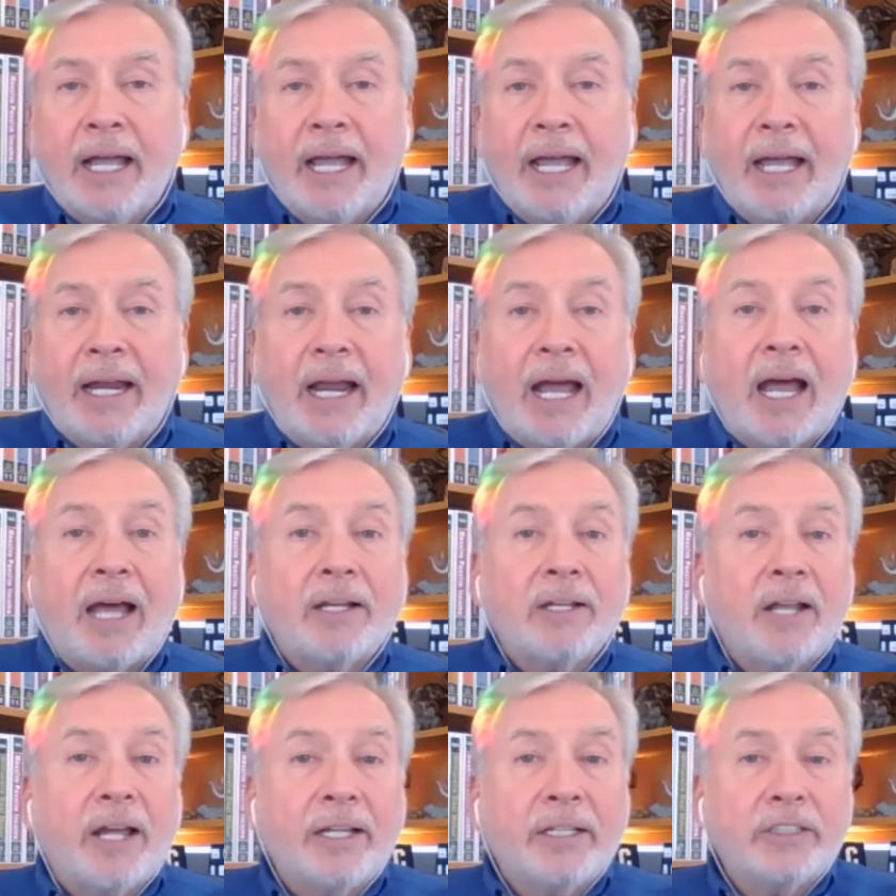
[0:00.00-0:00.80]
and
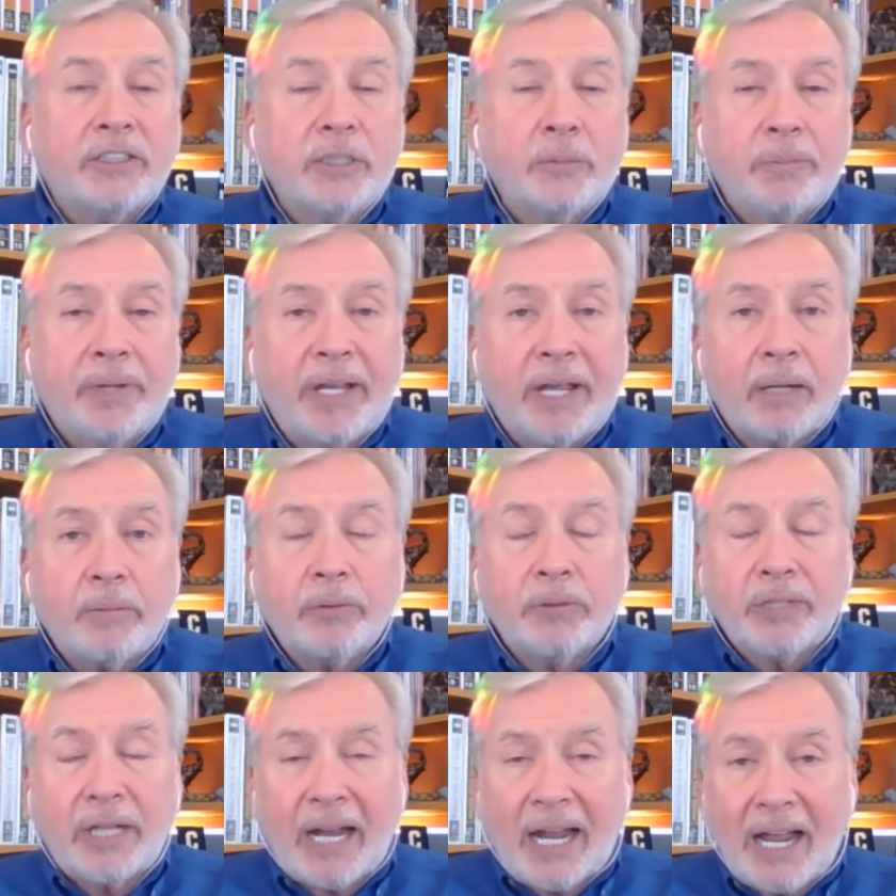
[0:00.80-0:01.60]
I'd like to be
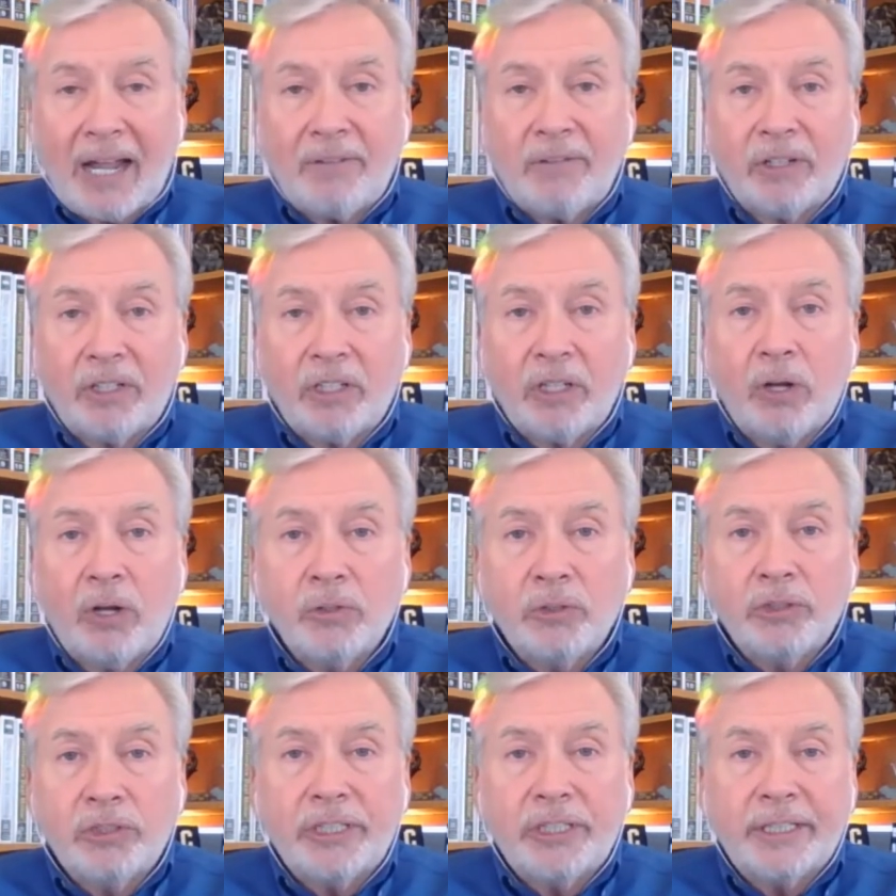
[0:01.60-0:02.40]
able to have a
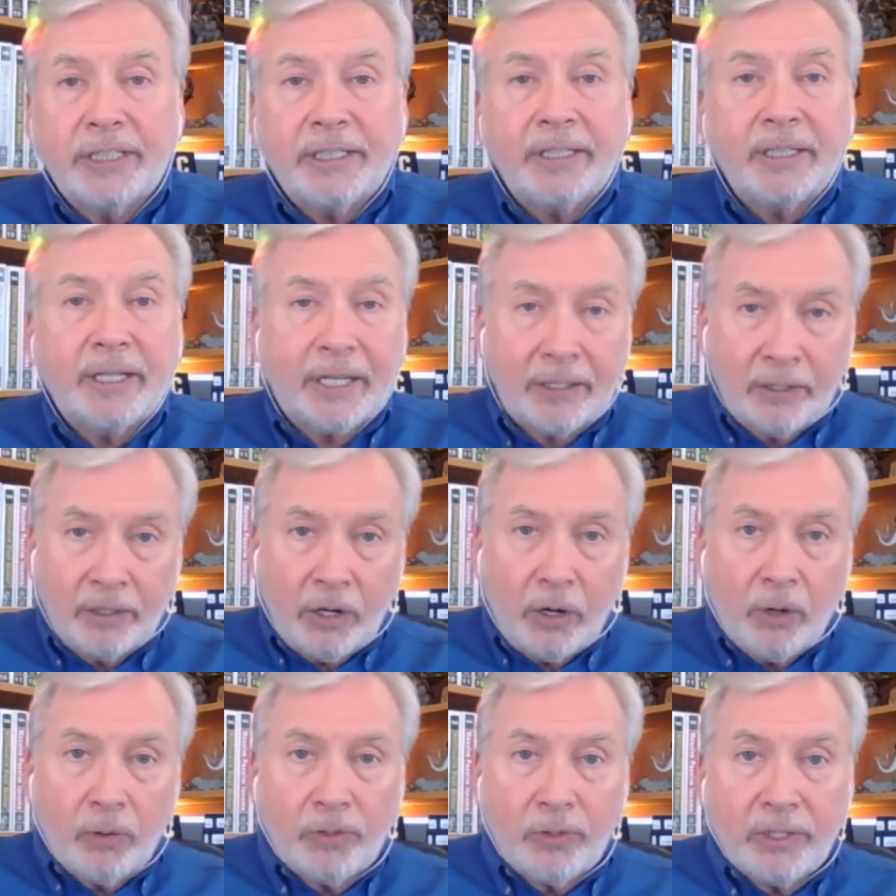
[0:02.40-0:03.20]
closing and
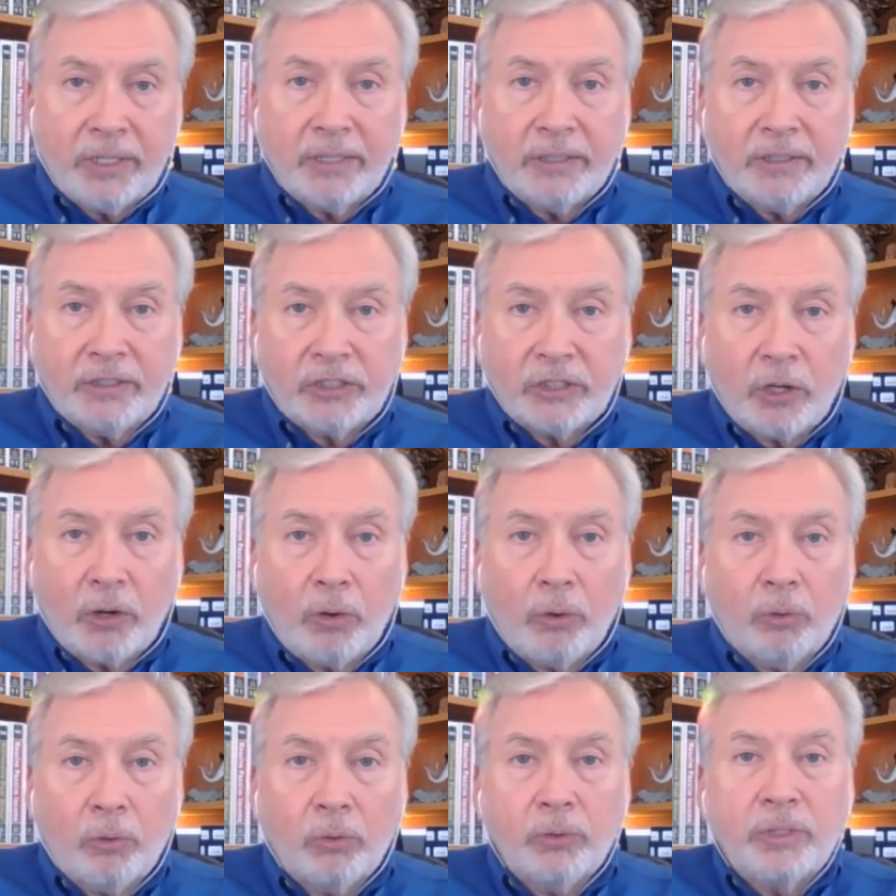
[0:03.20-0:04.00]
know that it's
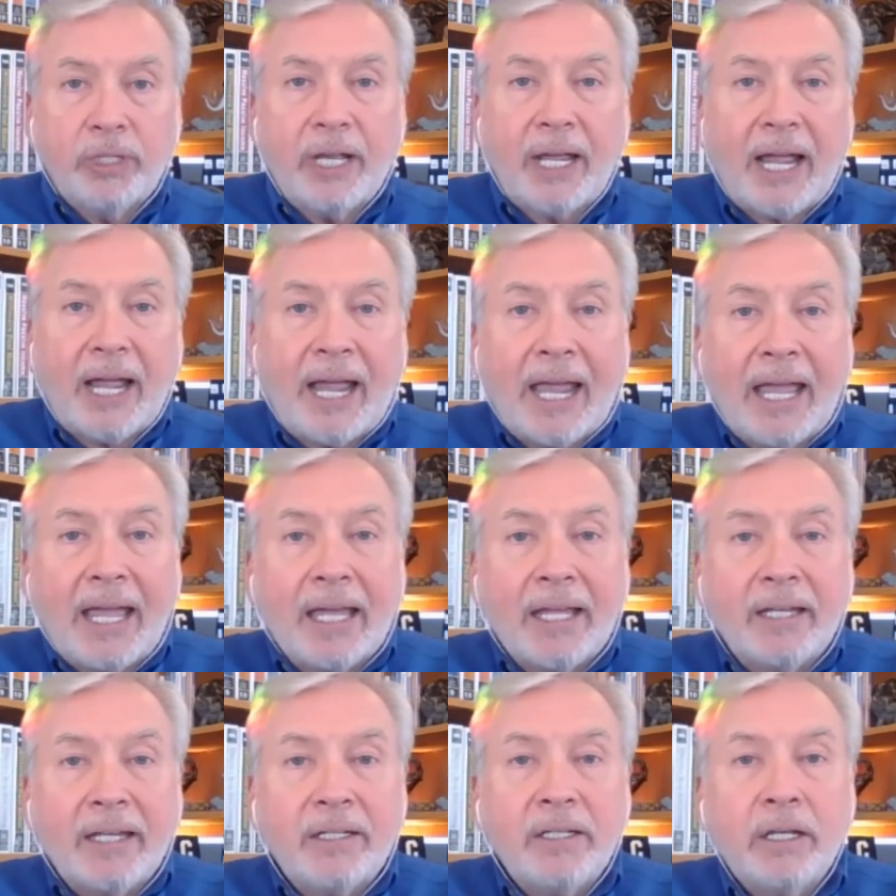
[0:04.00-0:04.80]
sold
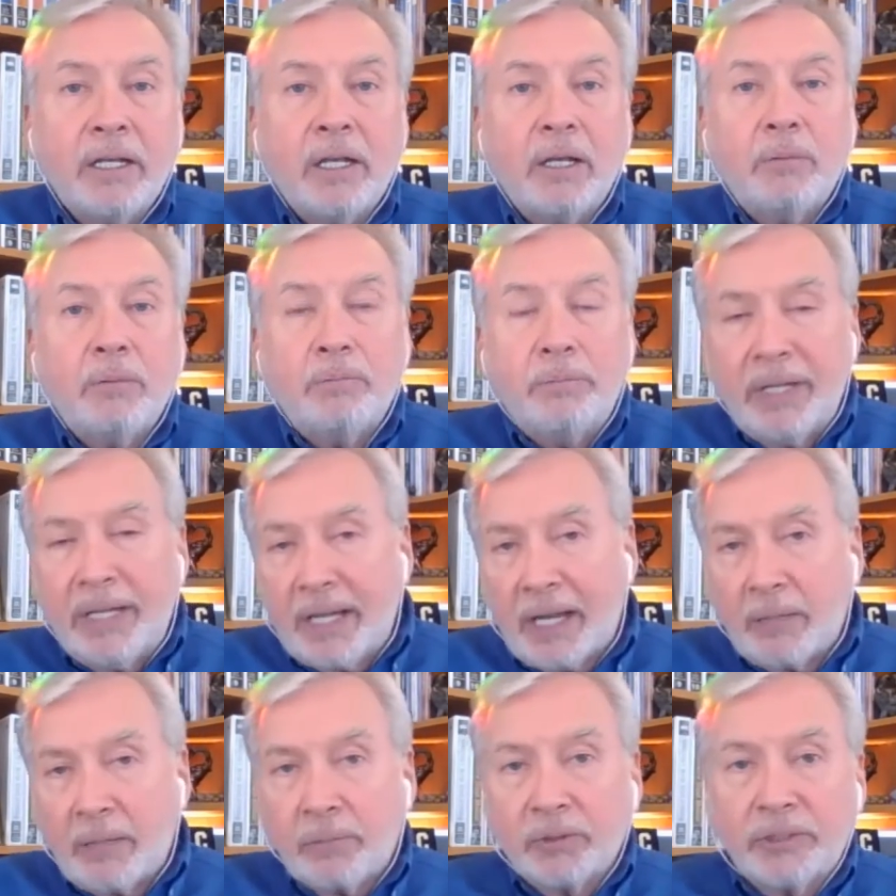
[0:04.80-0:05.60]
and
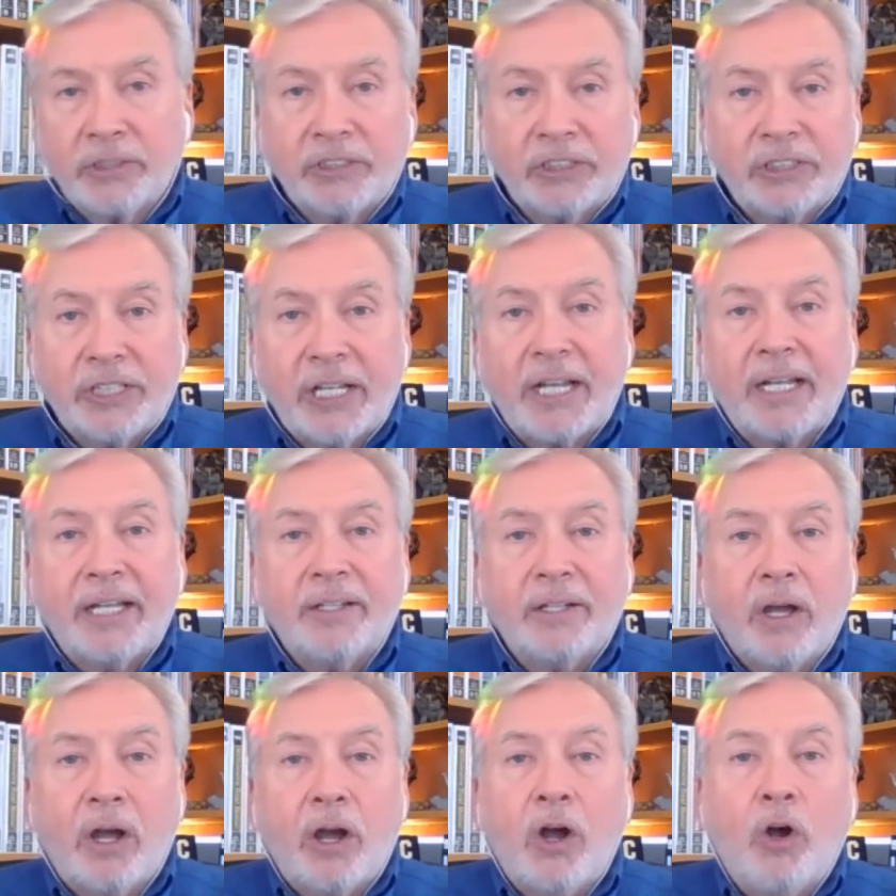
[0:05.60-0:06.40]
be able to stay
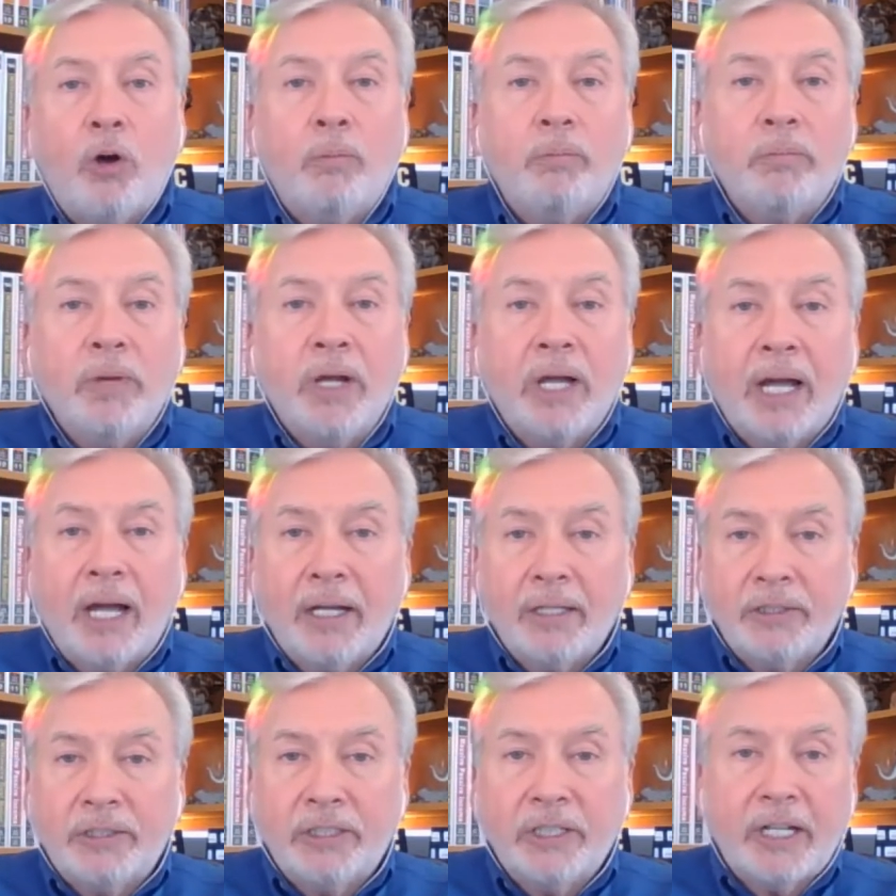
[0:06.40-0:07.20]
in the home
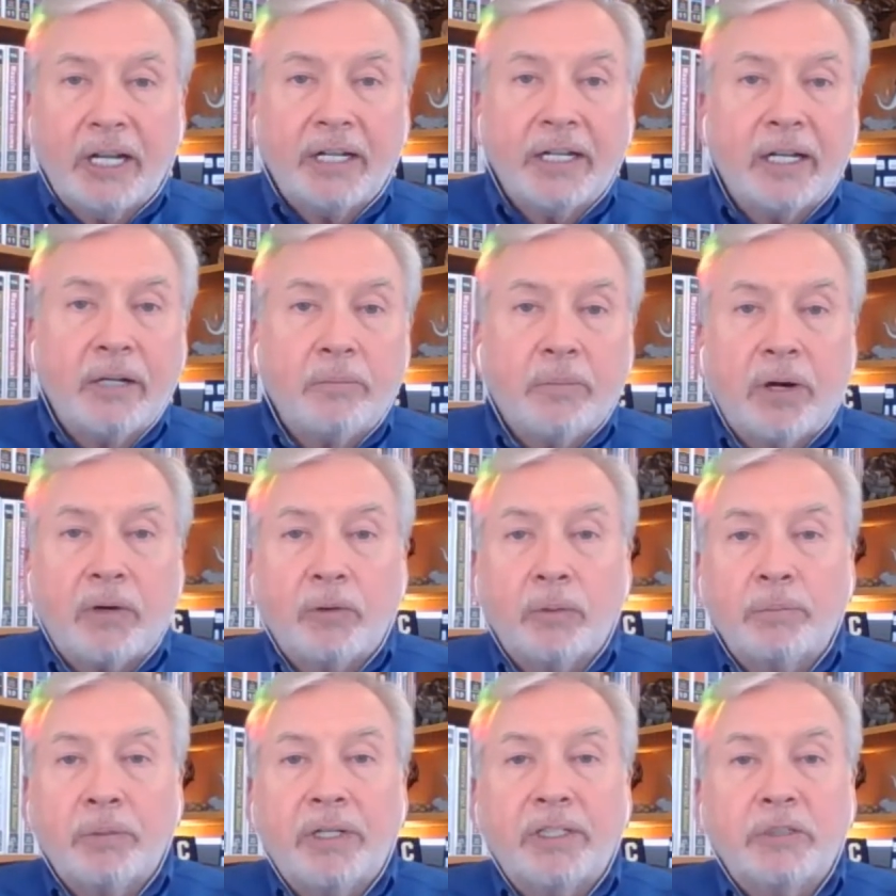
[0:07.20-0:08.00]
until I get my
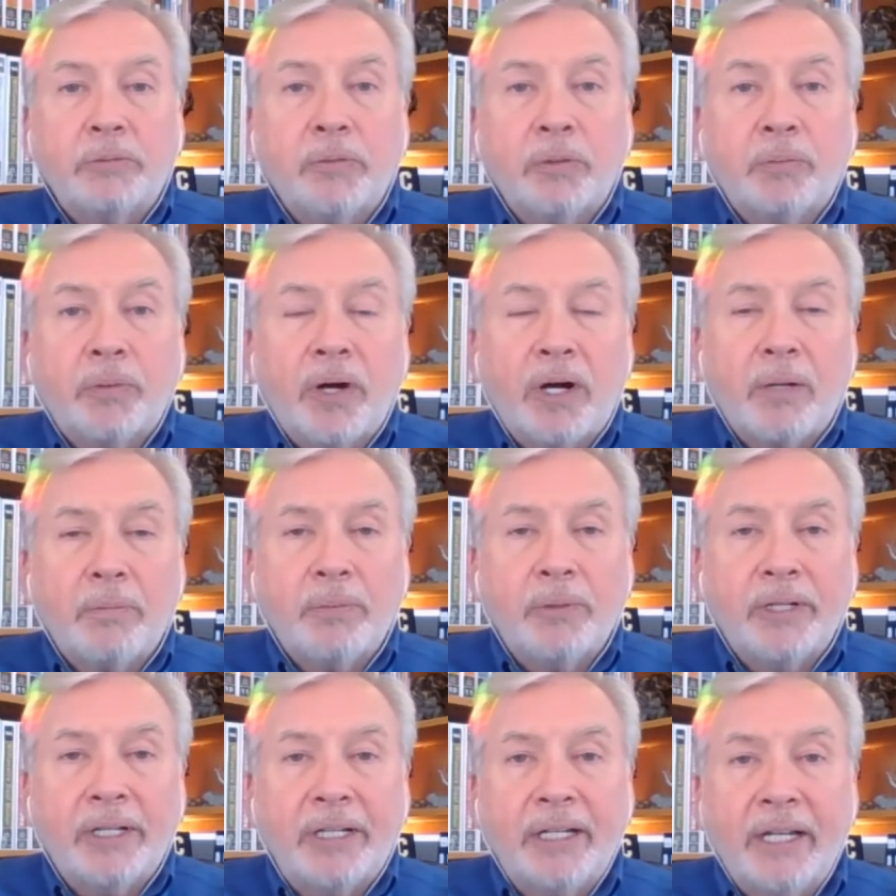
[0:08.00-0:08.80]
replacement
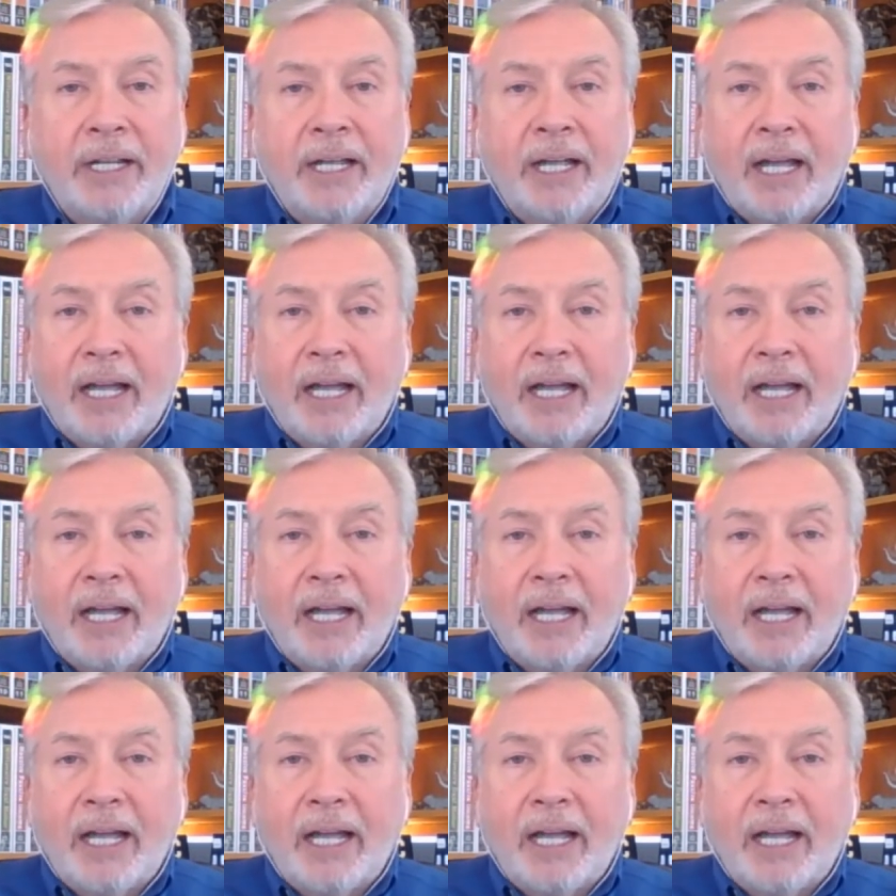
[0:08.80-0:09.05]
property.